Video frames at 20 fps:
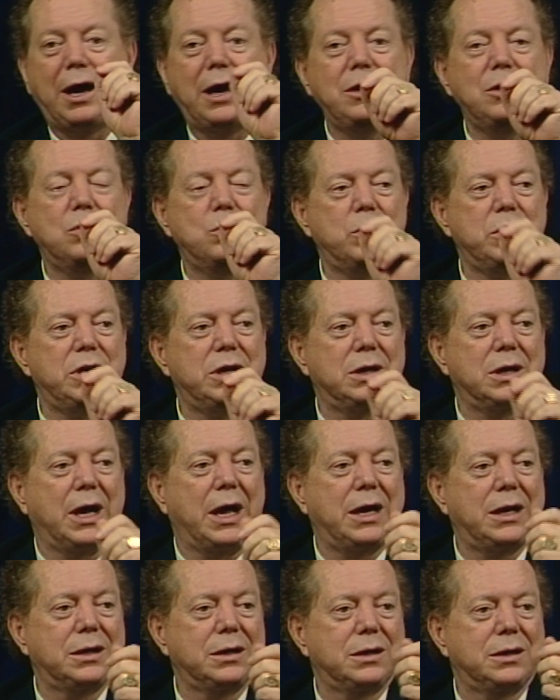I knew when you
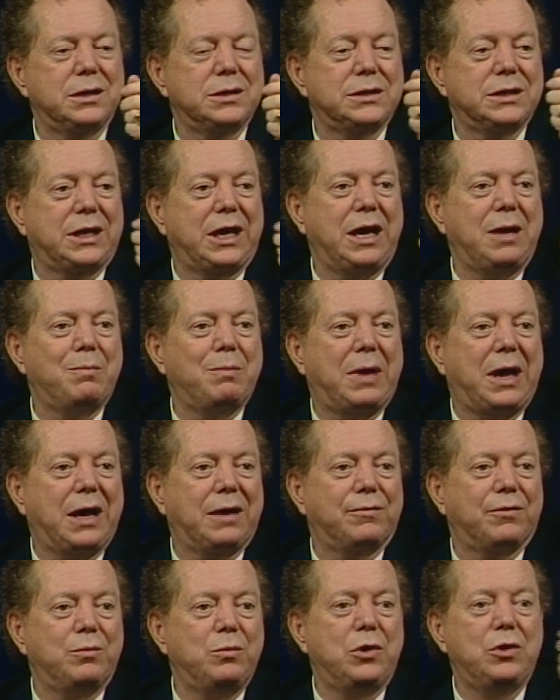got it because it came
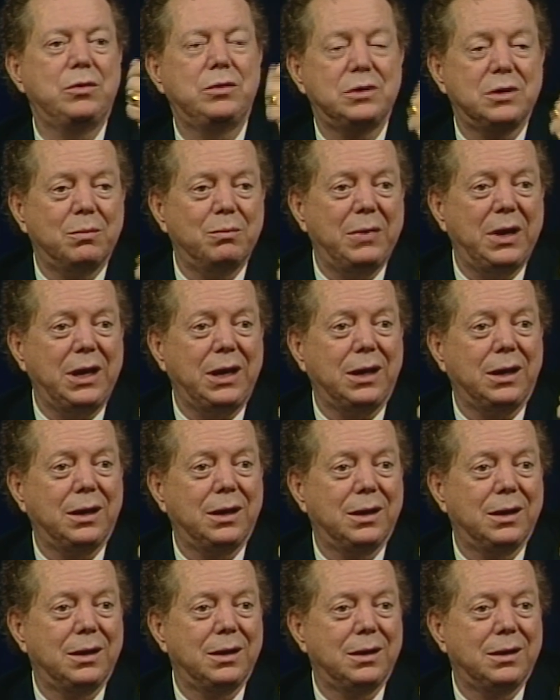back from you to
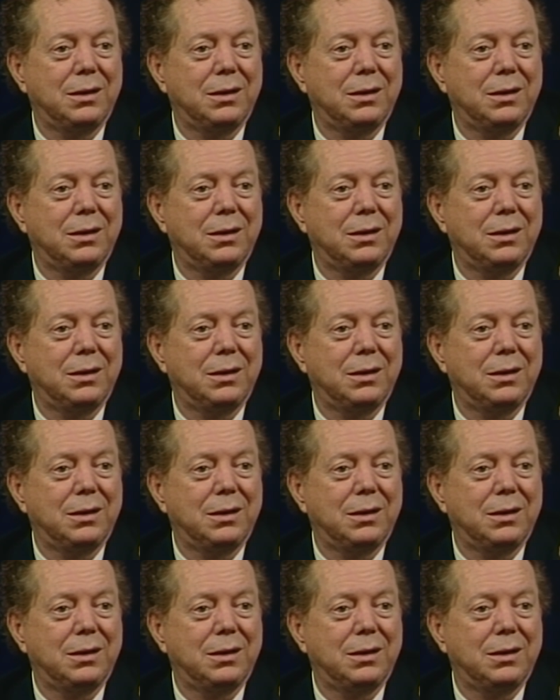me.